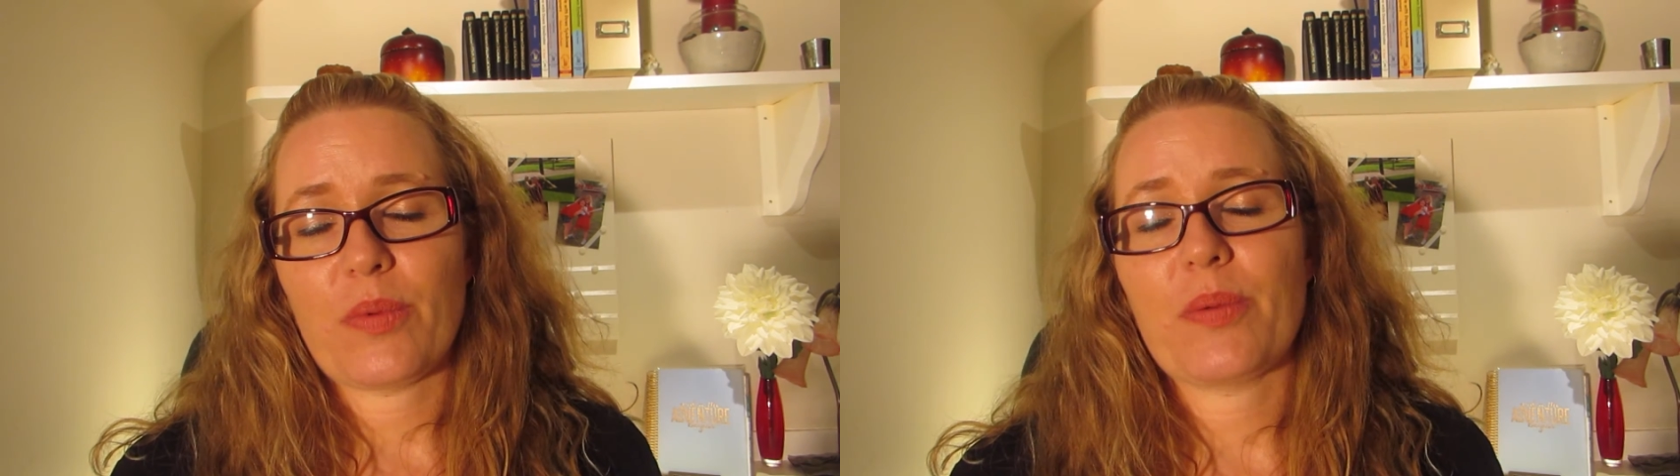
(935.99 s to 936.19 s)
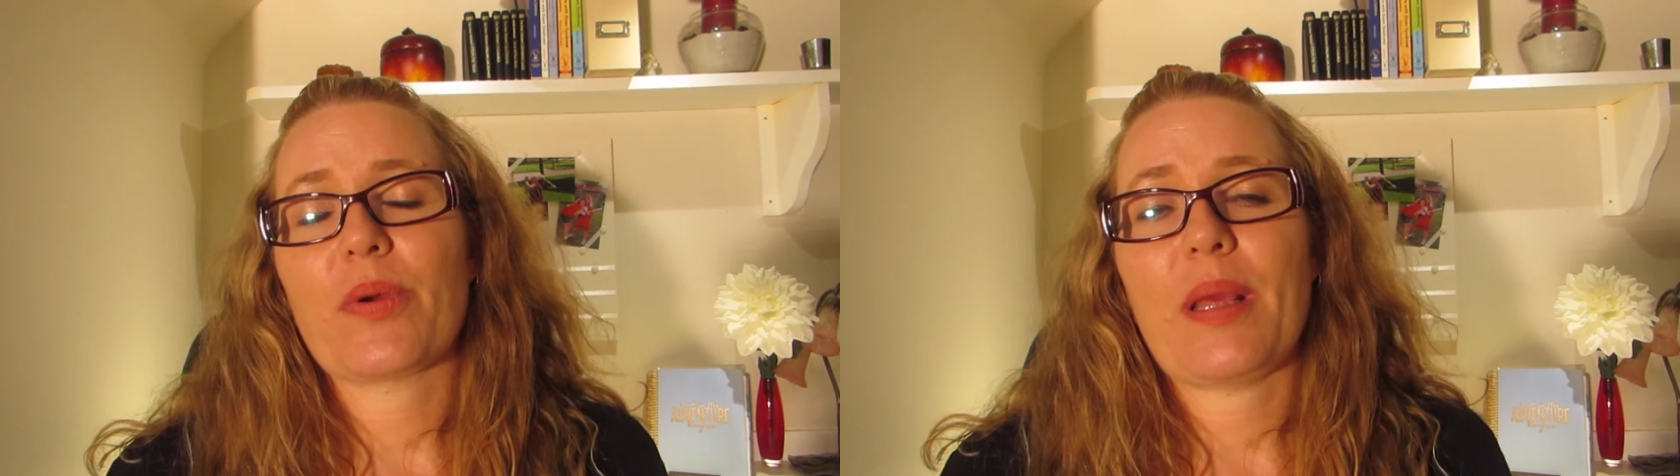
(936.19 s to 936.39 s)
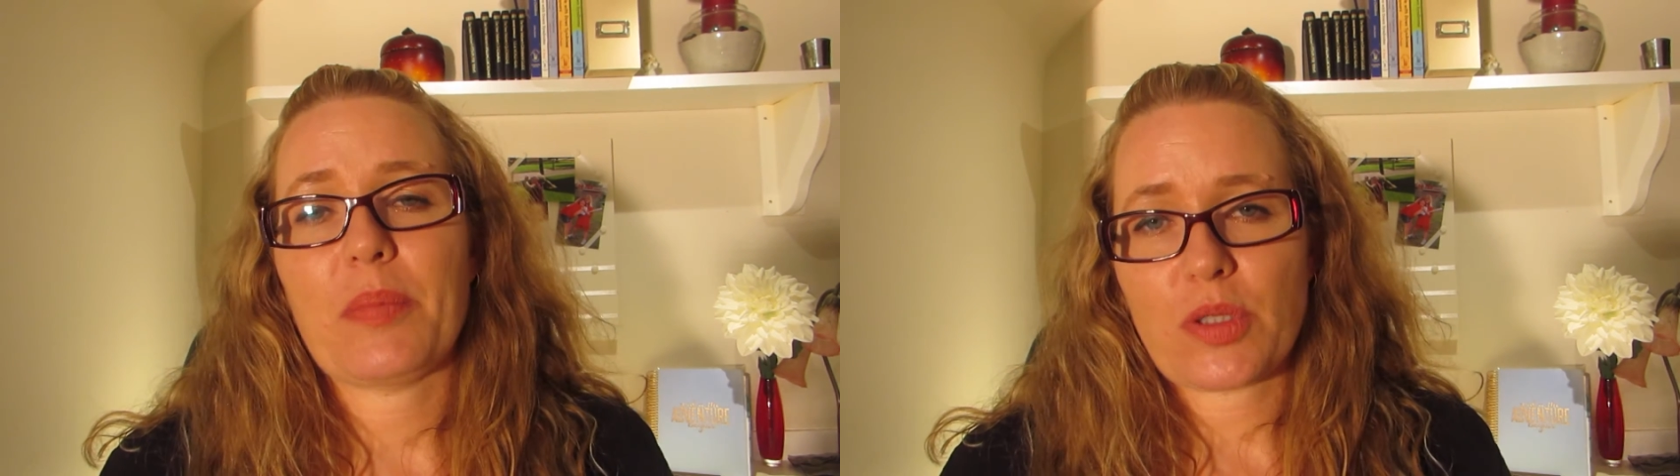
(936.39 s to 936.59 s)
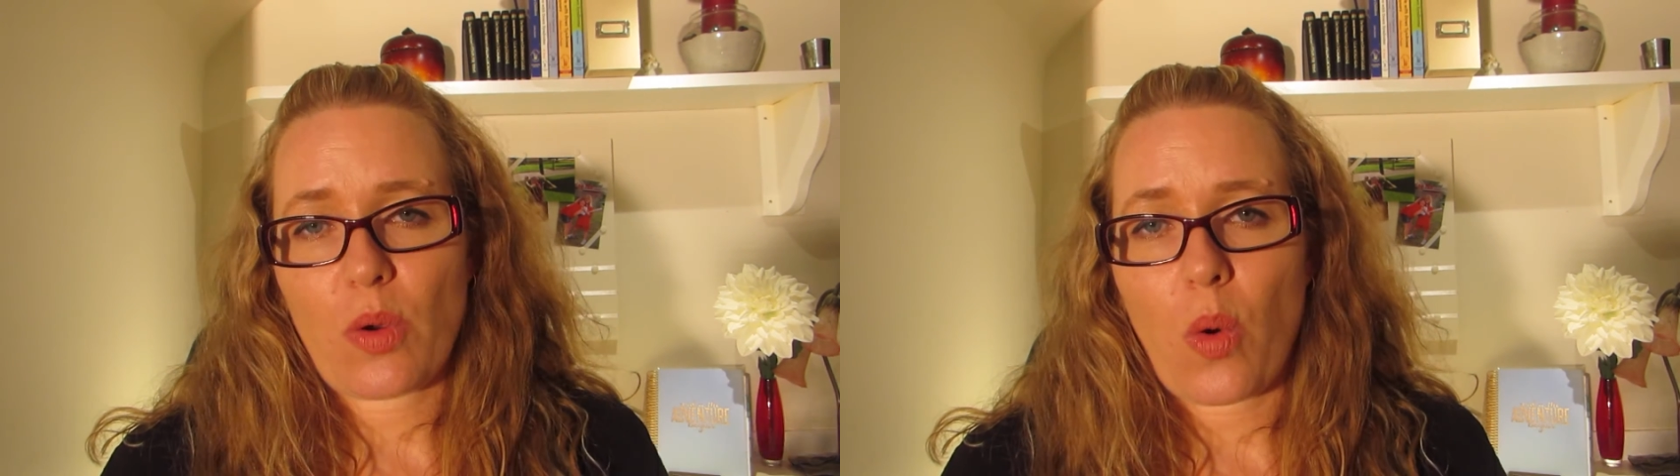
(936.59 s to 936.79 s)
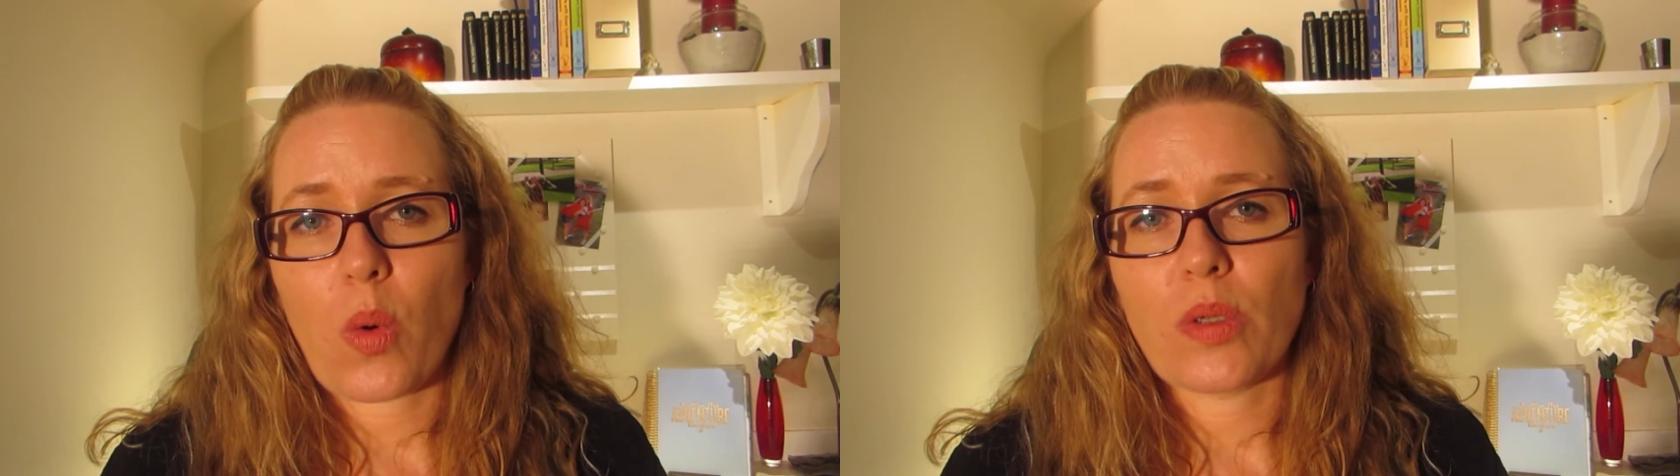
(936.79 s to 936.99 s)
we weren't able to
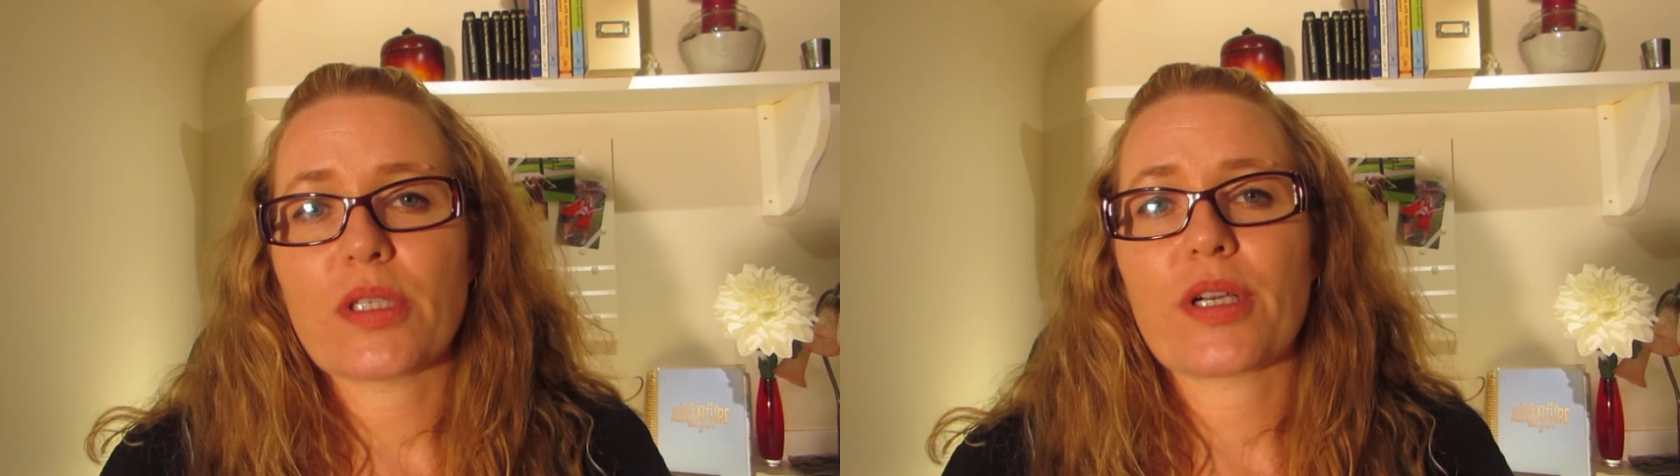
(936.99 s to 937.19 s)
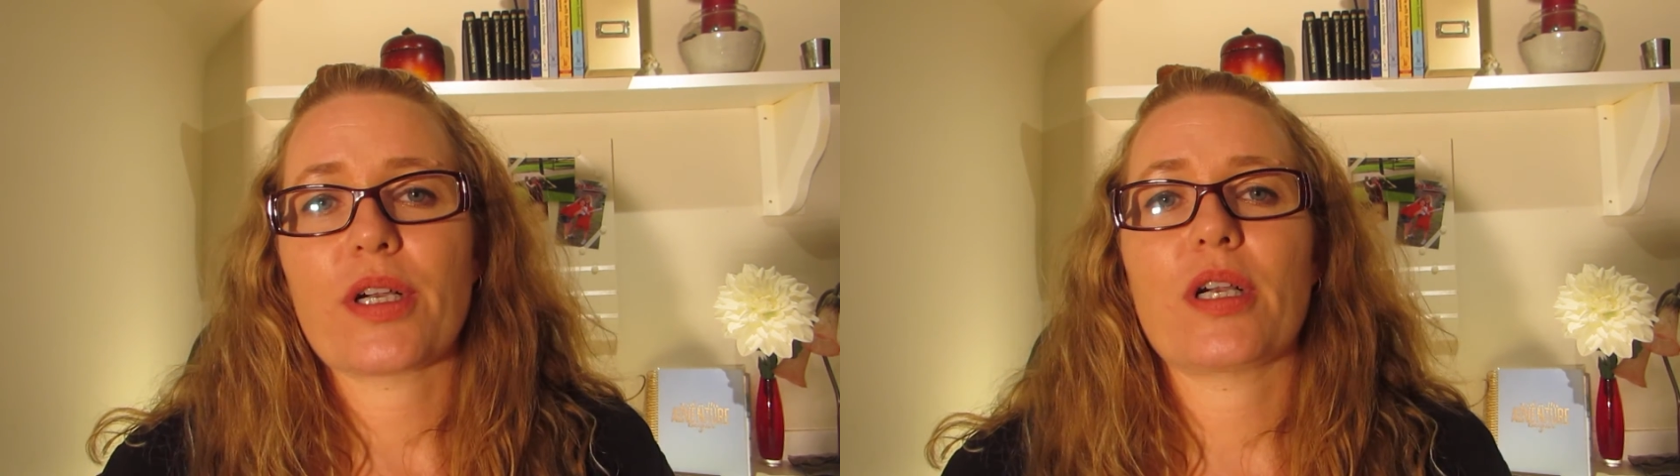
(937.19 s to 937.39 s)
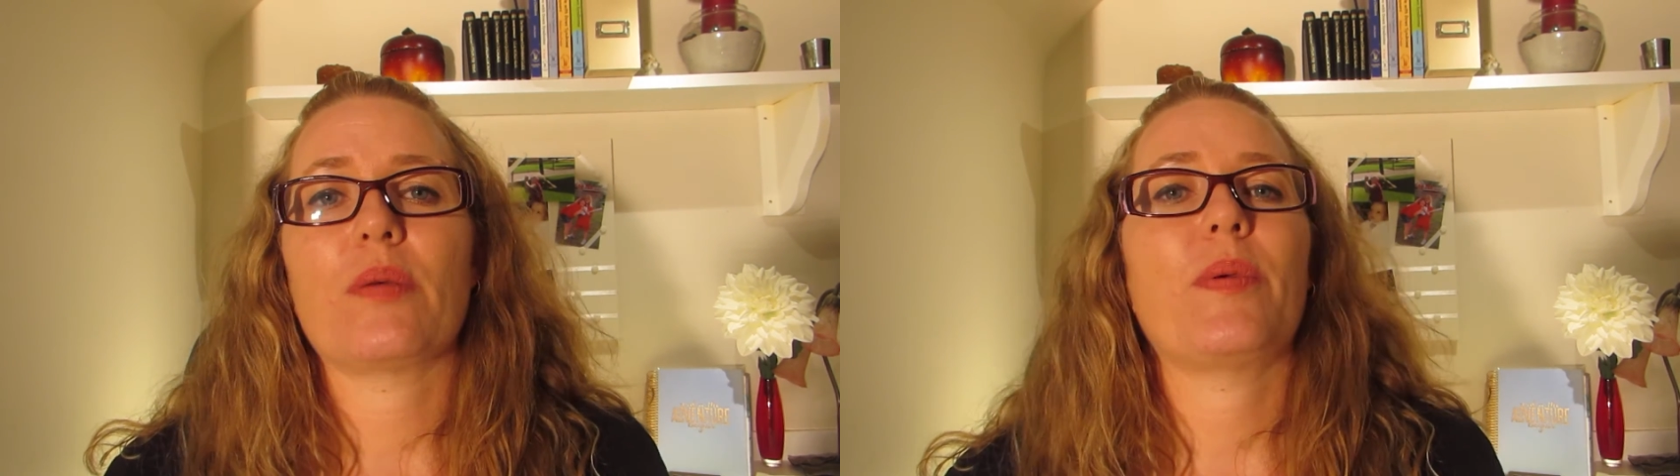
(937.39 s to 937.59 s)
hold her.